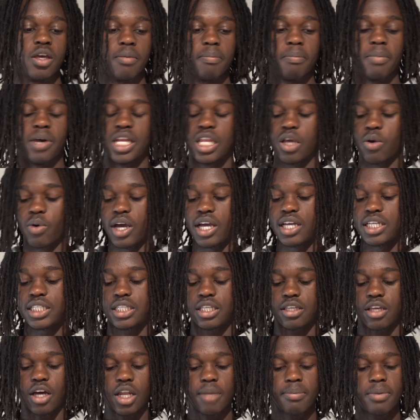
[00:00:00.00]
But
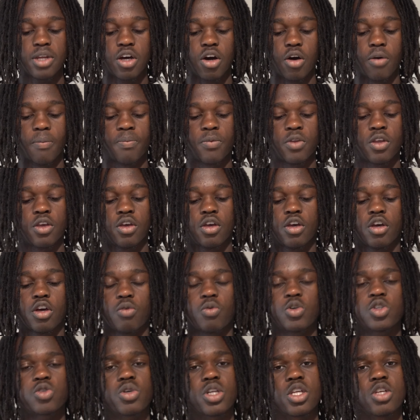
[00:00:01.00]
anyways, y'all let me know,
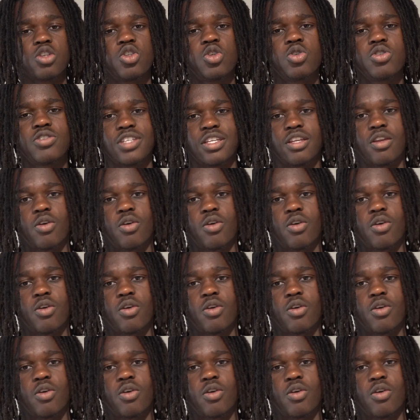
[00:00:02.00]
which one are you choosing?